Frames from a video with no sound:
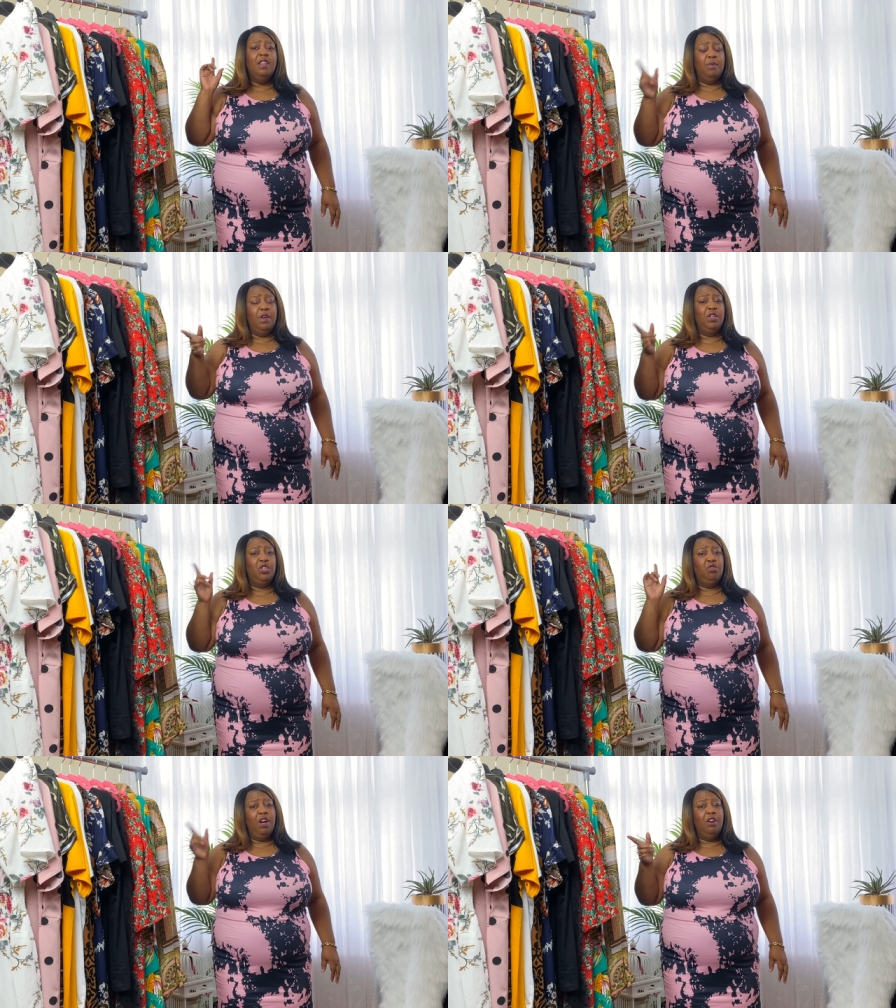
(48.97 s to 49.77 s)
that we're gonna
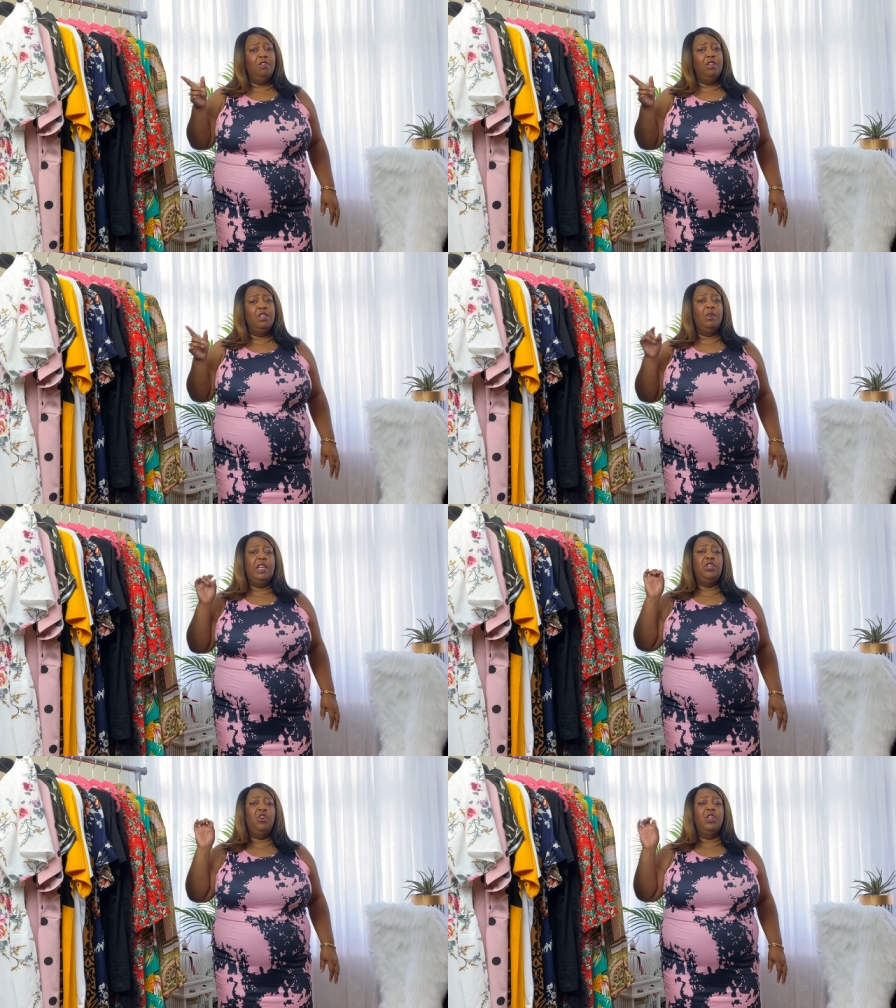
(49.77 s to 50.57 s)
try on, so at
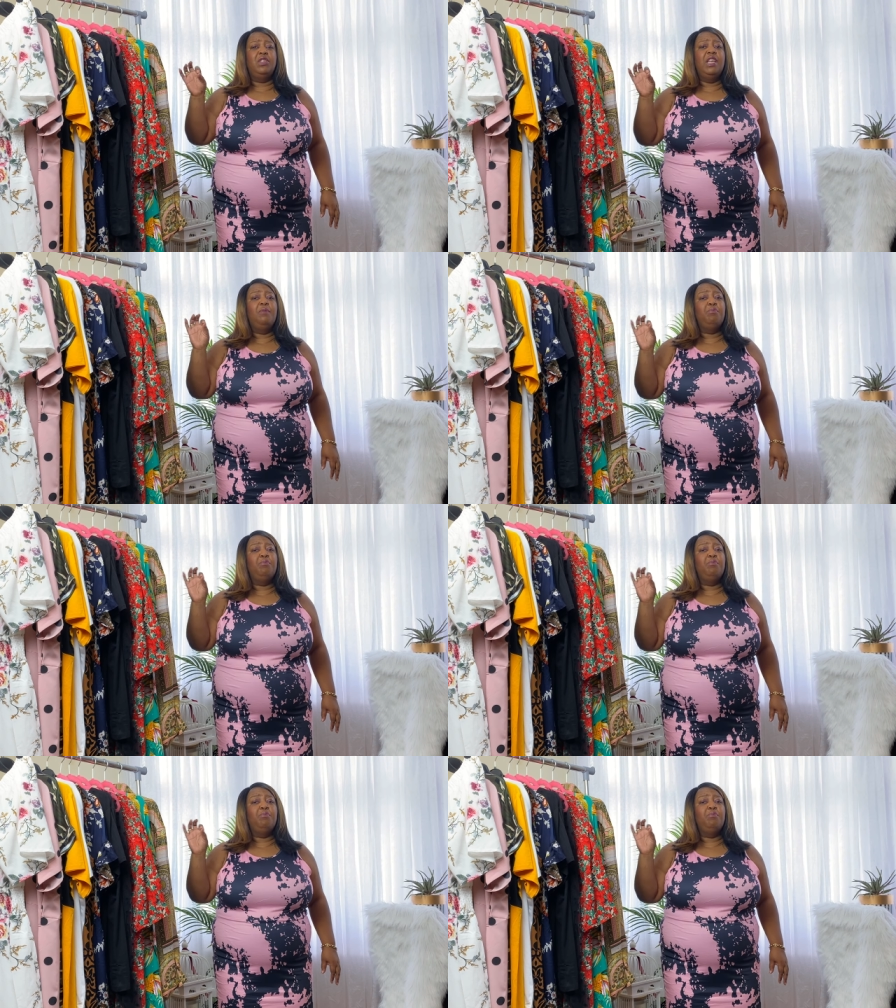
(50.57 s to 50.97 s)
least you've got a sneak